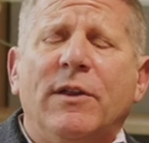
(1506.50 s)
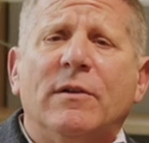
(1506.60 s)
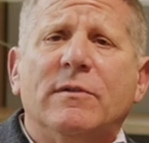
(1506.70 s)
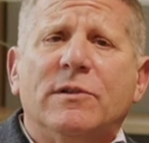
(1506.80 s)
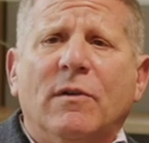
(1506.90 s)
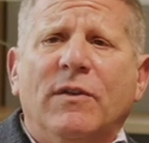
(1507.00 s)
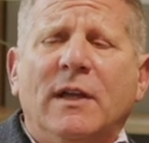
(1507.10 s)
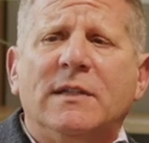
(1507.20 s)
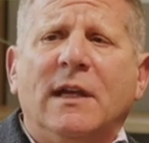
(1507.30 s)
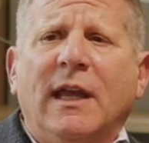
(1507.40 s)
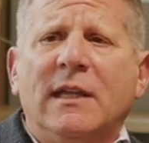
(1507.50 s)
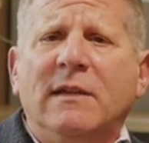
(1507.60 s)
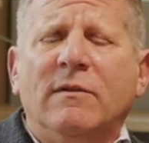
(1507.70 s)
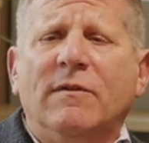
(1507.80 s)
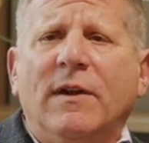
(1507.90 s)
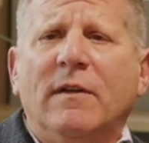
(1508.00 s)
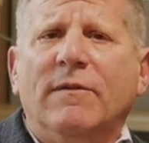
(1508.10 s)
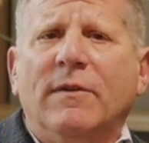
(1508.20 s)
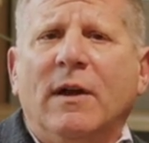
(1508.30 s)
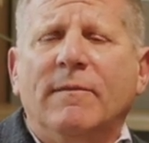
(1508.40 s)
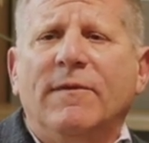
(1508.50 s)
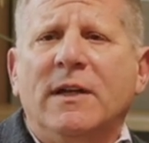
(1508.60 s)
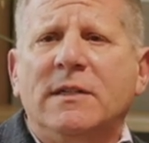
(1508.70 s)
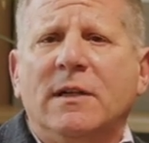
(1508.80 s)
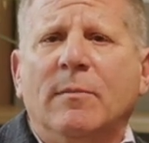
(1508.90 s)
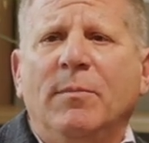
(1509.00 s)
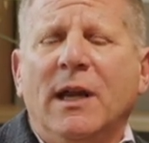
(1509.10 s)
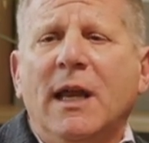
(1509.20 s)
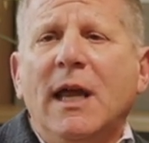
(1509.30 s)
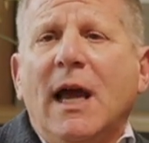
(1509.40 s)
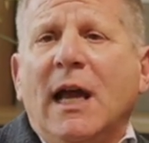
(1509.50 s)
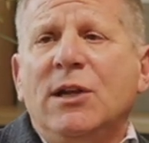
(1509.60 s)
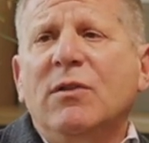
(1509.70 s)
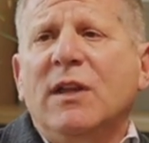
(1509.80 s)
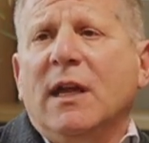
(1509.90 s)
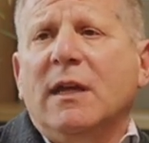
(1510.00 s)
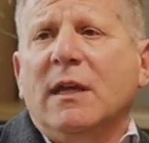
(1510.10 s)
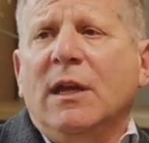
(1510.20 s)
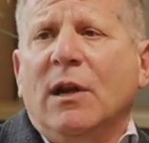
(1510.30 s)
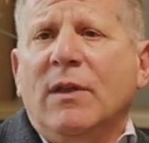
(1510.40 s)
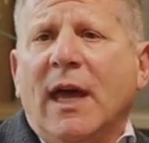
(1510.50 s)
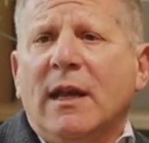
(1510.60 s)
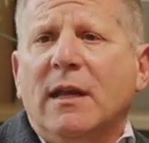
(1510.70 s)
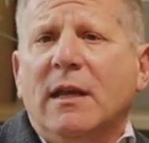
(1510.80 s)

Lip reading: other sort of things, and it gets even fuzzier. But I do think that